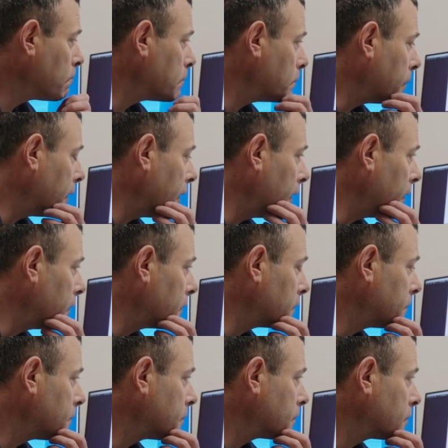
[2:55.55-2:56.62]
But
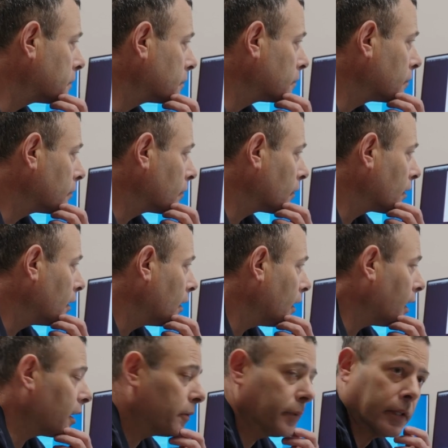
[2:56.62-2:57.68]
how
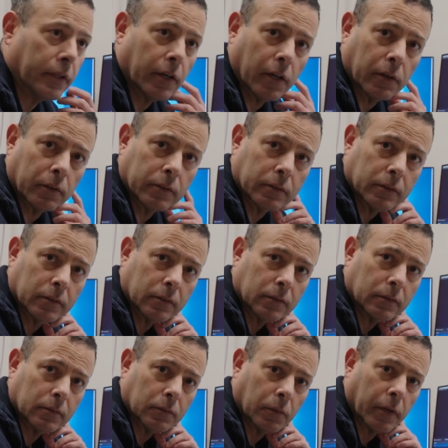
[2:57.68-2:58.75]
do we know
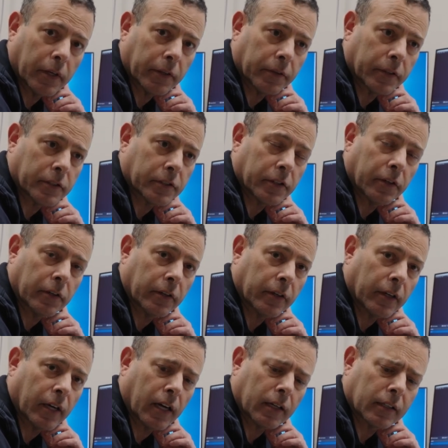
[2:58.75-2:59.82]
whether it's good or not?